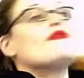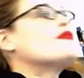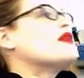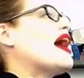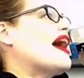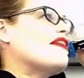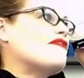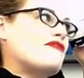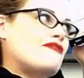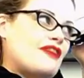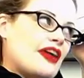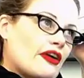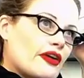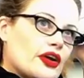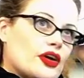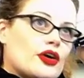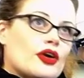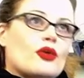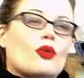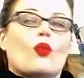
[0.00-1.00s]
a very
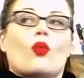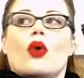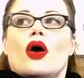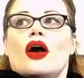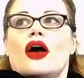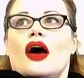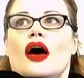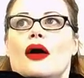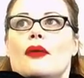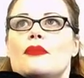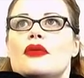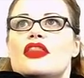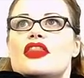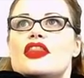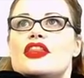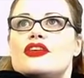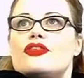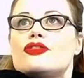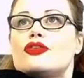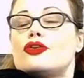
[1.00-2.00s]
good. Um,
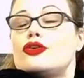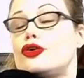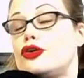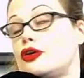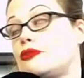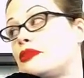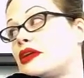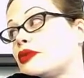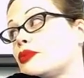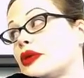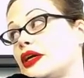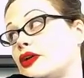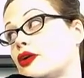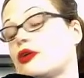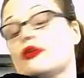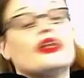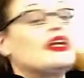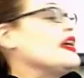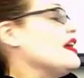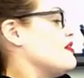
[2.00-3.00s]
this could be read
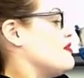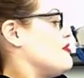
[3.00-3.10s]
only. In